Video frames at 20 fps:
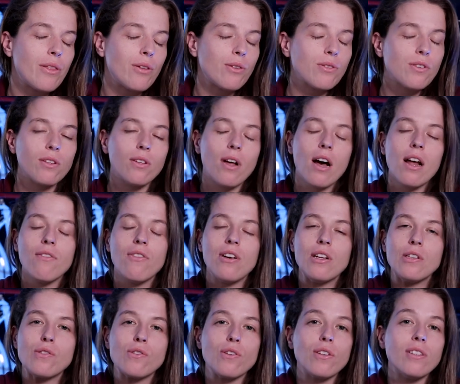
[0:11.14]
There's a lot of
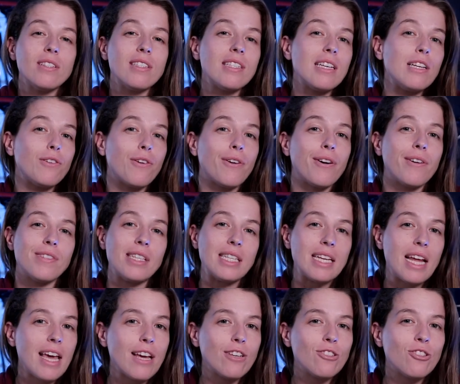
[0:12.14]
uncertainty, nerves, and
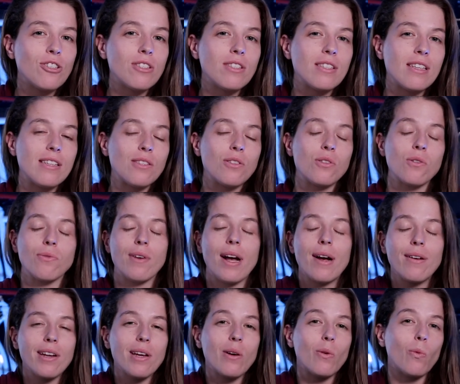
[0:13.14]
anxiousness
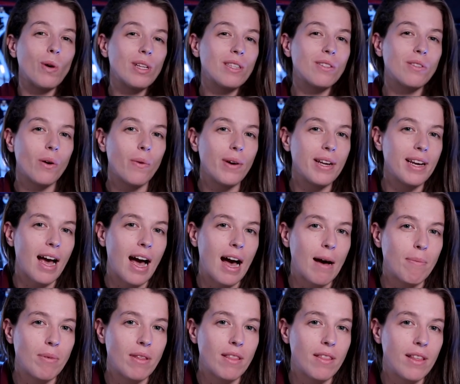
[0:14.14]
surrounding what's going to
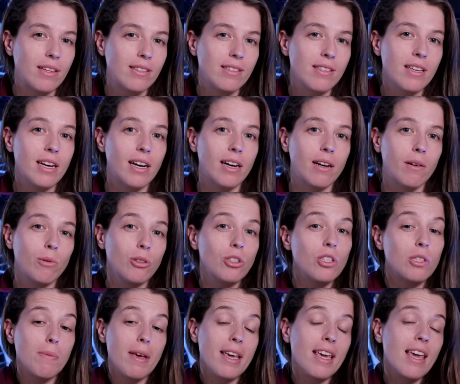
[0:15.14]
happen this year, which
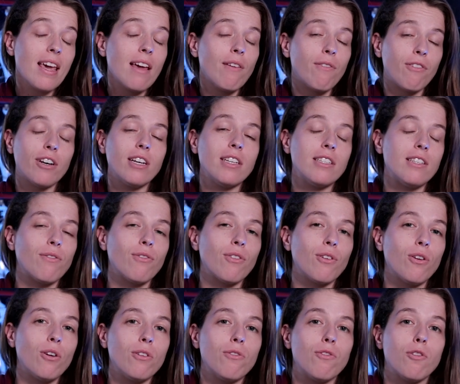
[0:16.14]
is making it very
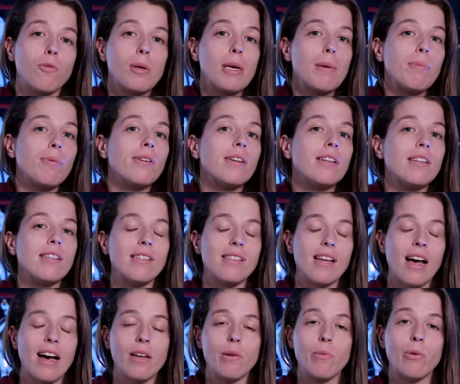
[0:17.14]
difficult for people to
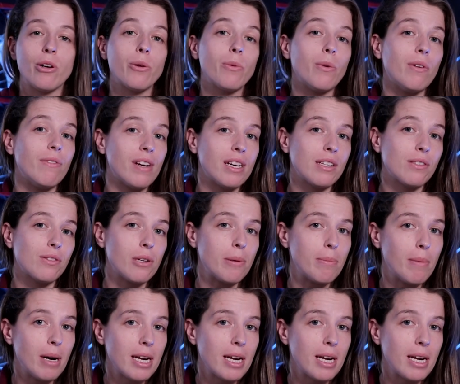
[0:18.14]
decide where to invest their